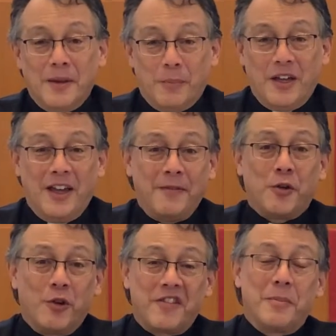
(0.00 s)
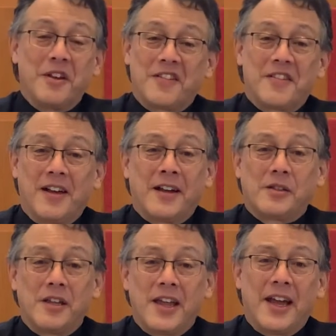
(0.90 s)
behaviorism is
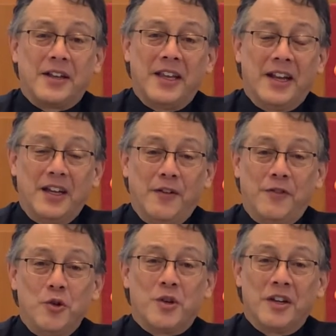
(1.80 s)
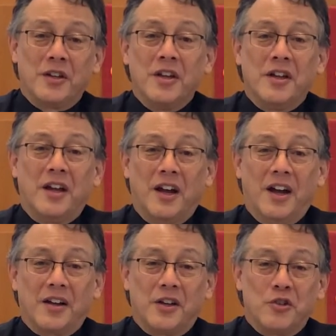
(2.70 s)
exactly that, that if you can
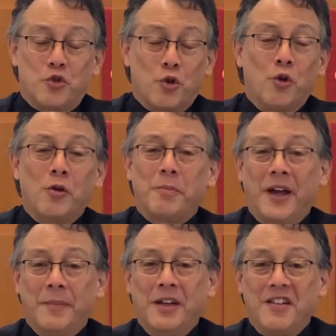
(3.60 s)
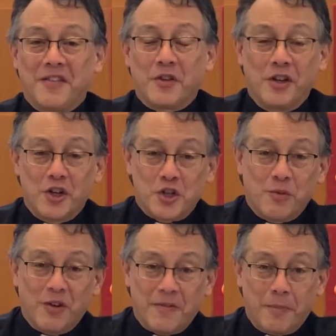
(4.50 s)
control by means of conditioned
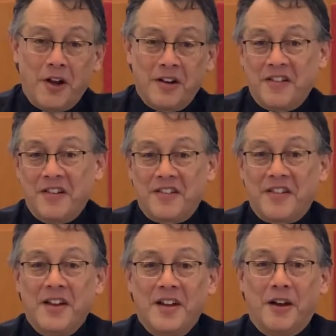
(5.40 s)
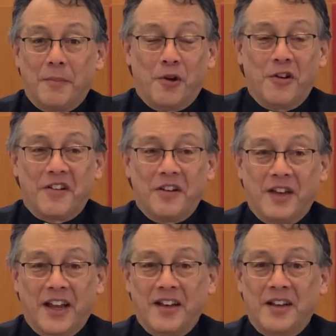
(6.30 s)
responses a person,
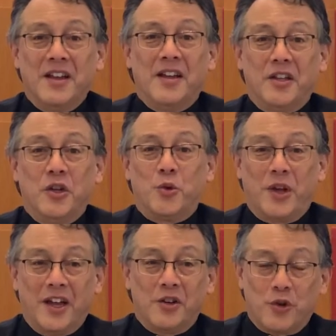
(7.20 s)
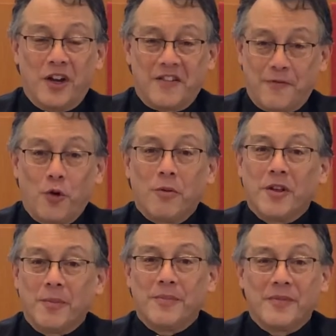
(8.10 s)
then you can transform
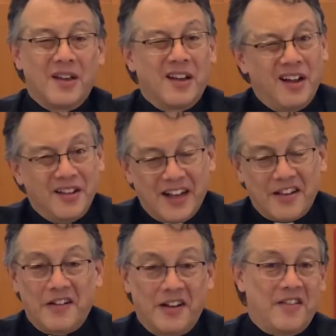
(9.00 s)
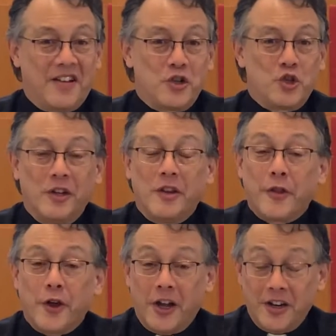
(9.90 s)
them. That's essentially the
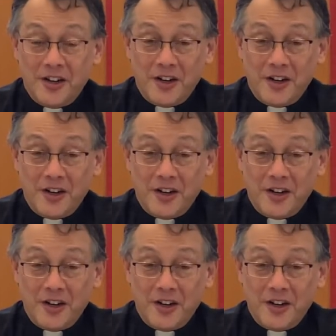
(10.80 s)
thought in a